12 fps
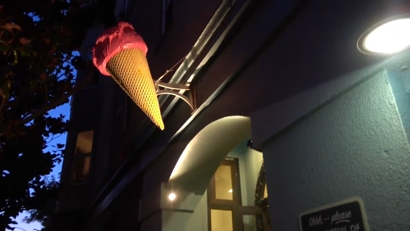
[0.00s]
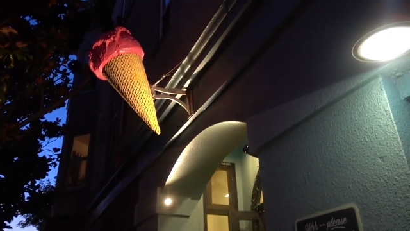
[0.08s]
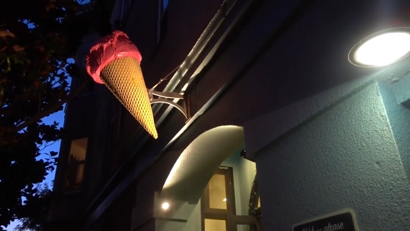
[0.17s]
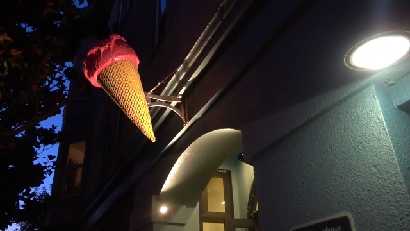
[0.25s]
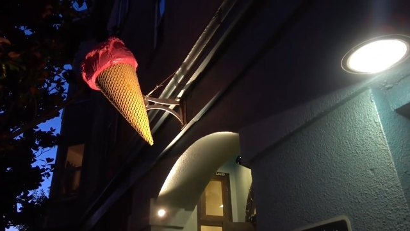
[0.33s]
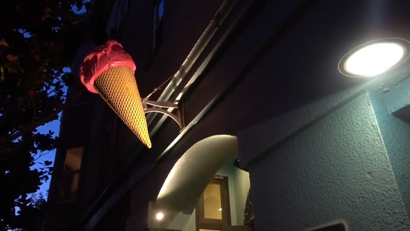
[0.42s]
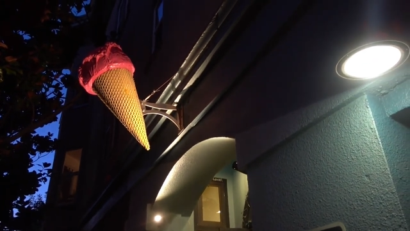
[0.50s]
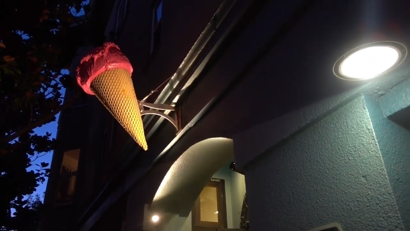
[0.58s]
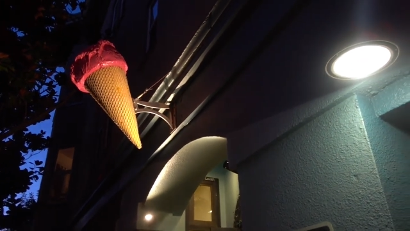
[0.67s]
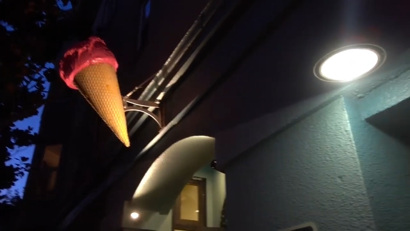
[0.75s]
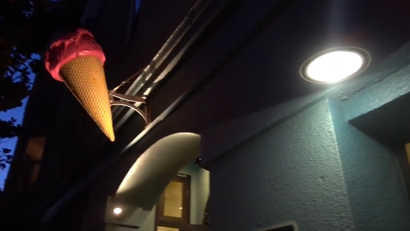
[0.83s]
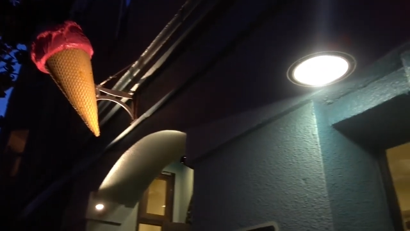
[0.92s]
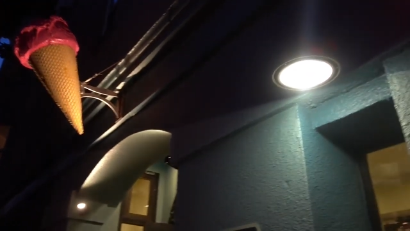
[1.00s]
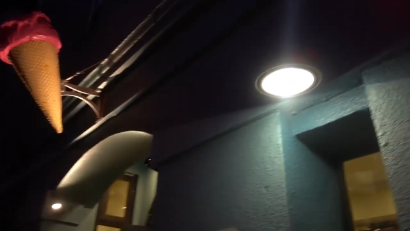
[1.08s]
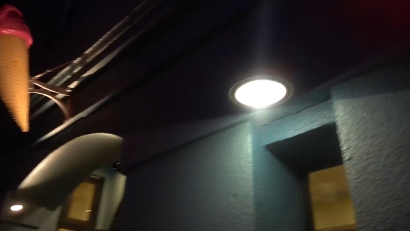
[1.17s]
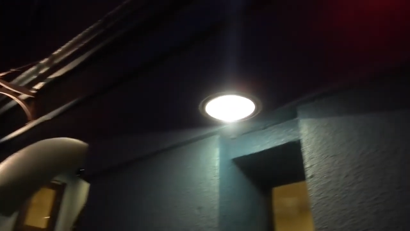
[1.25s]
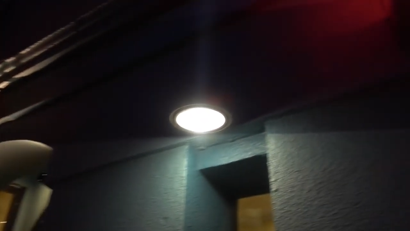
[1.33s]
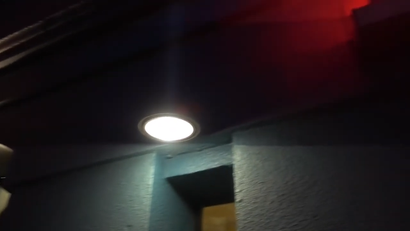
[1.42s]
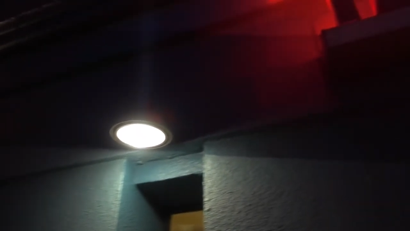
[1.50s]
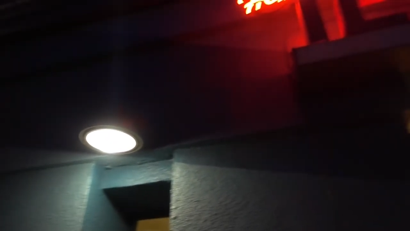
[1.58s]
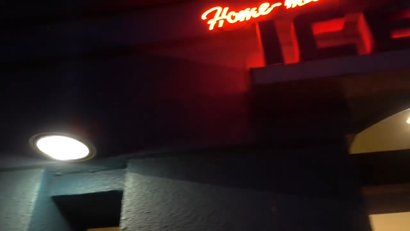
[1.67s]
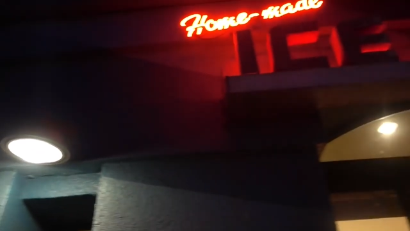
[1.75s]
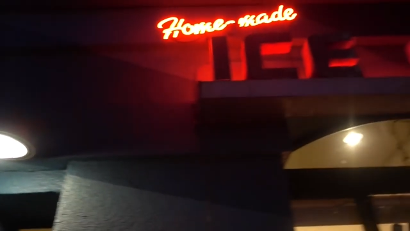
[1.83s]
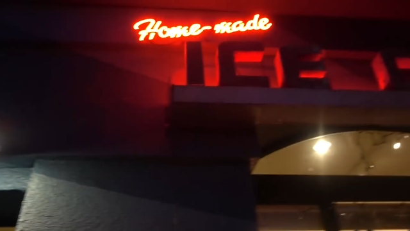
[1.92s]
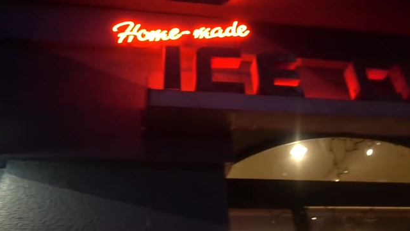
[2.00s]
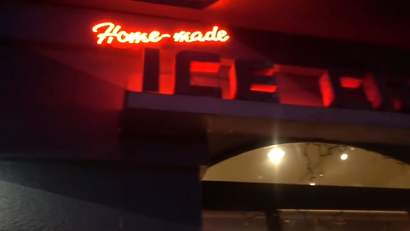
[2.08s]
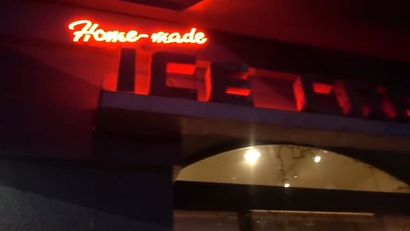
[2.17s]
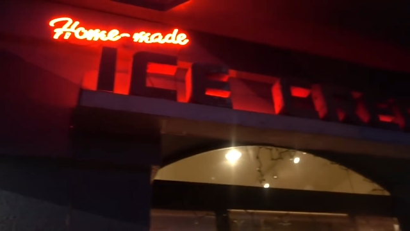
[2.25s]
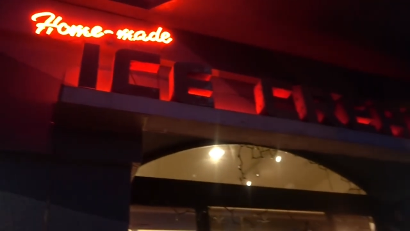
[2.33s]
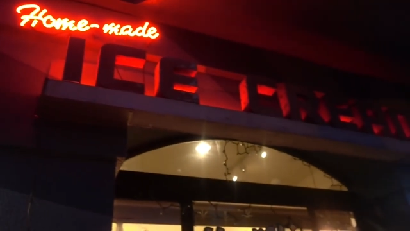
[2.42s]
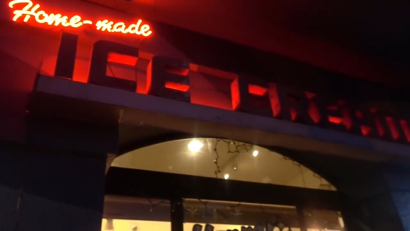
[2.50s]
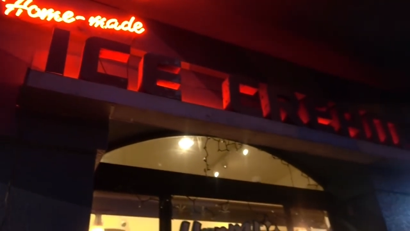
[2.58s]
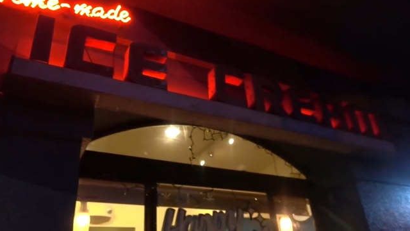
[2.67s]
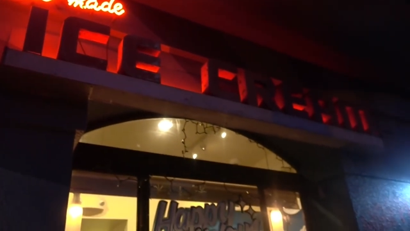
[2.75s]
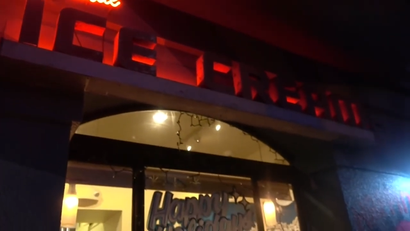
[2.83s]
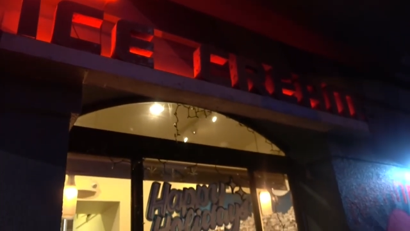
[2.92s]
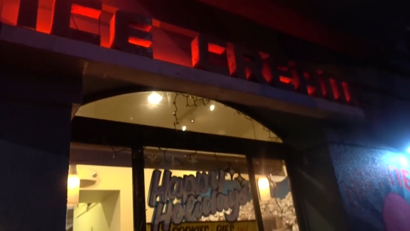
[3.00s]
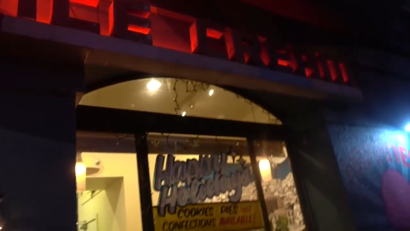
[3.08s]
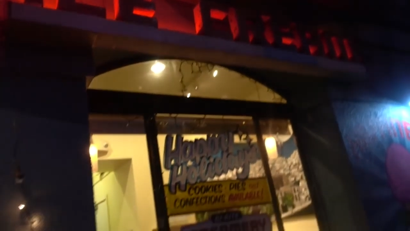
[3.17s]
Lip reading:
Nobody's mouth can be seen.